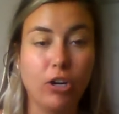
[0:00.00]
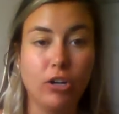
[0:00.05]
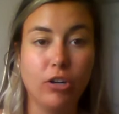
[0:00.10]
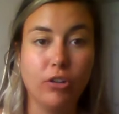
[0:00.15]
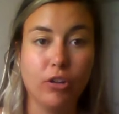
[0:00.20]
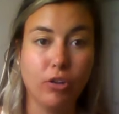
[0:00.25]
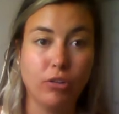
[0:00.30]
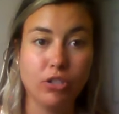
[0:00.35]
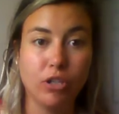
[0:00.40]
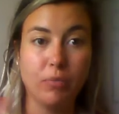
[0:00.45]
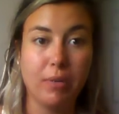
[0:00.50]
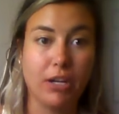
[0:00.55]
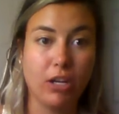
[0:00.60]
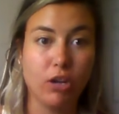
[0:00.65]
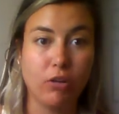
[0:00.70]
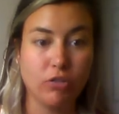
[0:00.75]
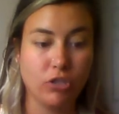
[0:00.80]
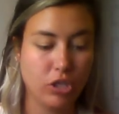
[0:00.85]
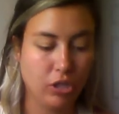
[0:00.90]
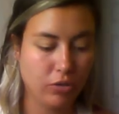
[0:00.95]
those are my
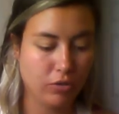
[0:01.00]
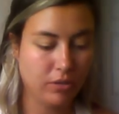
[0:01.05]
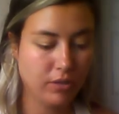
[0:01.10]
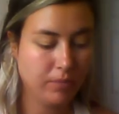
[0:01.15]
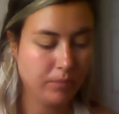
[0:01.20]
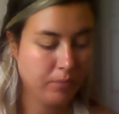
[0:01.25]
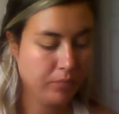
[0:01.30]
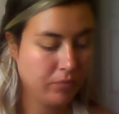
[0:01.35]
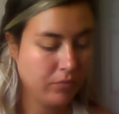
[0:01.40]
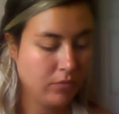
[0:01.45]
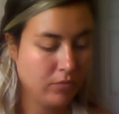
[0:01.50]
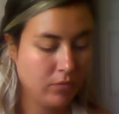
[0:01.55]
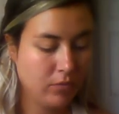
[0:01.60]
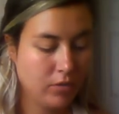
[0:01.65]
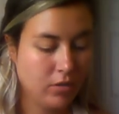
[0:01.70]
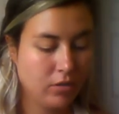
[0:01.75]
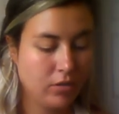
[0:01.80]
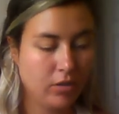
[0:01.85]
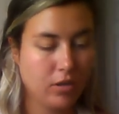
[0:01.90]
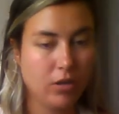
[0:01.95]
go-to.
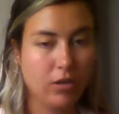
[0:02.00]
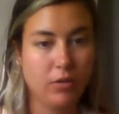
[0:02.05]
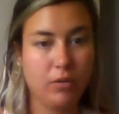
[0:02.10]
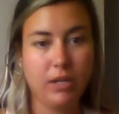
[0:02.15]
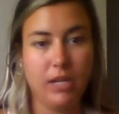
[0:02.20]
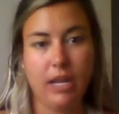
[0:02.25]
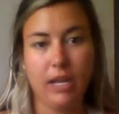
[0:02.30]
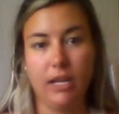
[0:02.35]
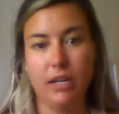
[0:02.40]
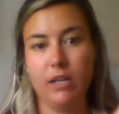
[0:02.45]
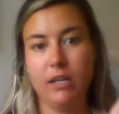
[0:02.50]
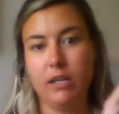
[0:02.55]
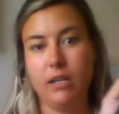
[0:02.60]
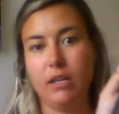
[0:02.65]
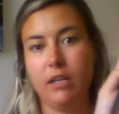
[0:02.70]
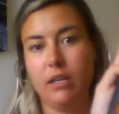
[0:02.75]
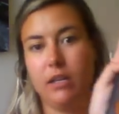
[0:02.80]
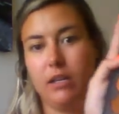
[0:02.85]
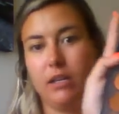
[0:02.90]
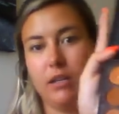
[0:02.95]
So again,
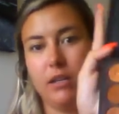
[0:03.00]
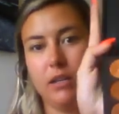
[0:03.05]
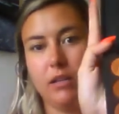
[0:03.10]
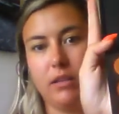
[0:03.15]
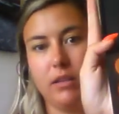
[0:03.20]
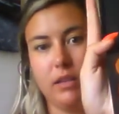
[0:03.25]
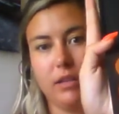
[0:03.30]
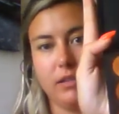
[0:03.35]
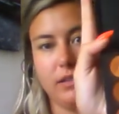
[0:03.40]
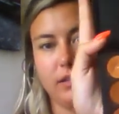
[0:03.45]
this